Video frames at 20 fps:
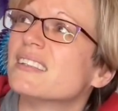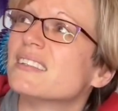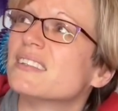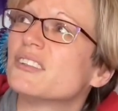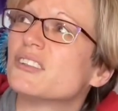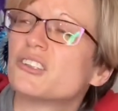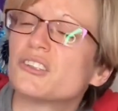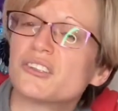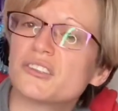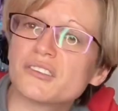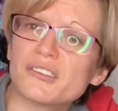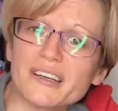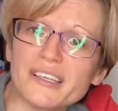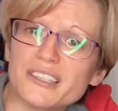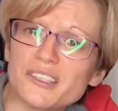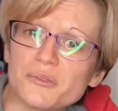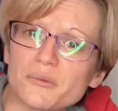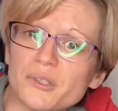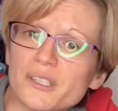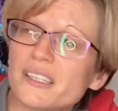Just trying
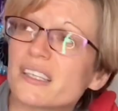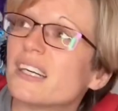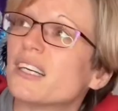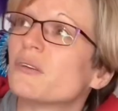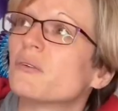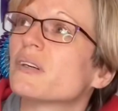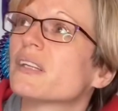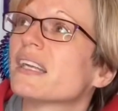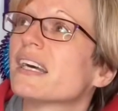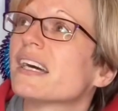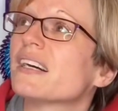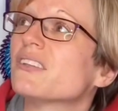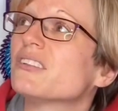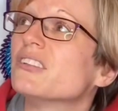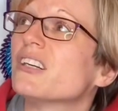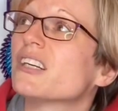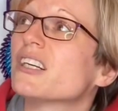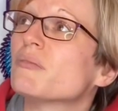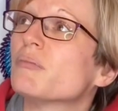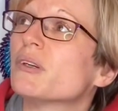to work out what the hell
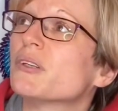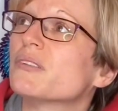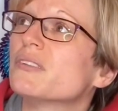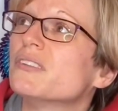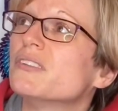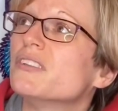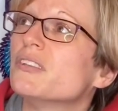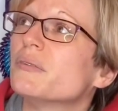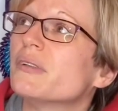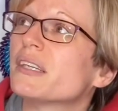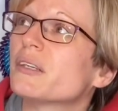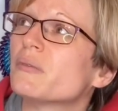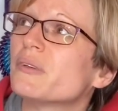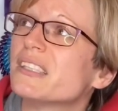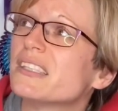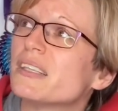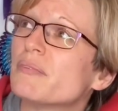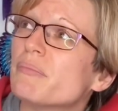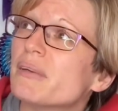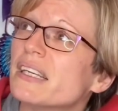Chocobow's doing,
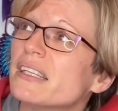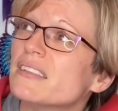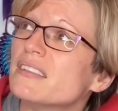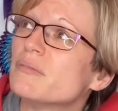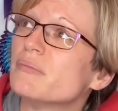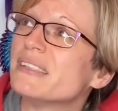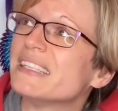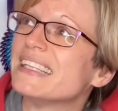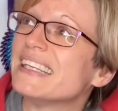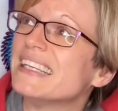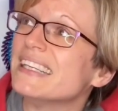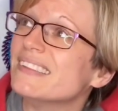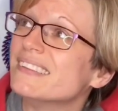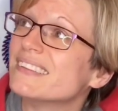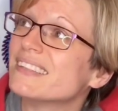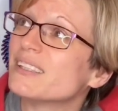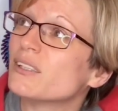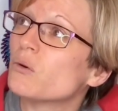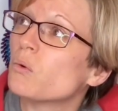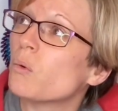which appears to be
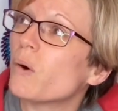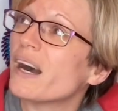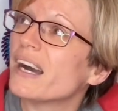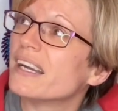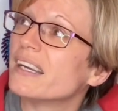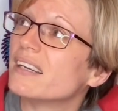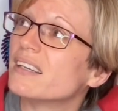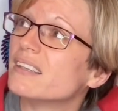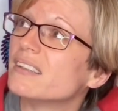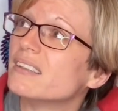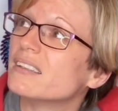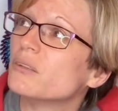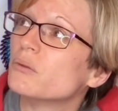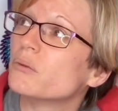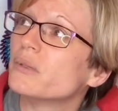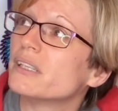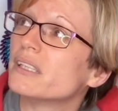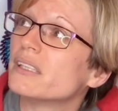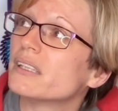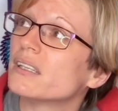eating wire, you
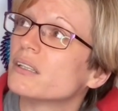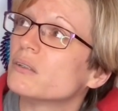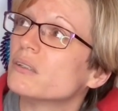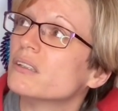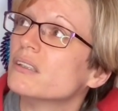weirdo.